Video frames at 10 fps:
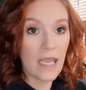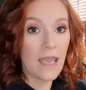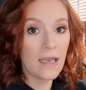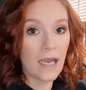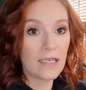
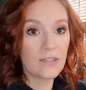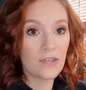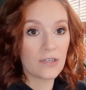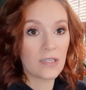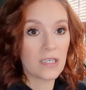And I
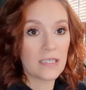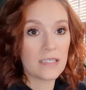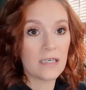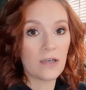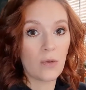certainly
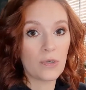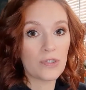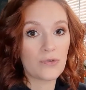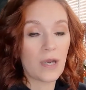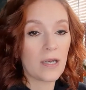did
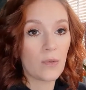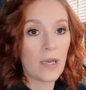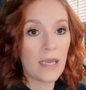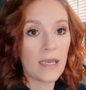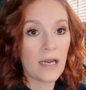almost right
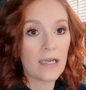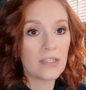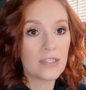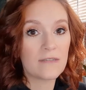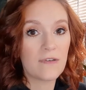away. I
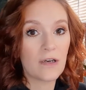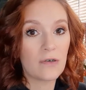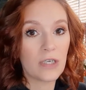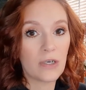just felt,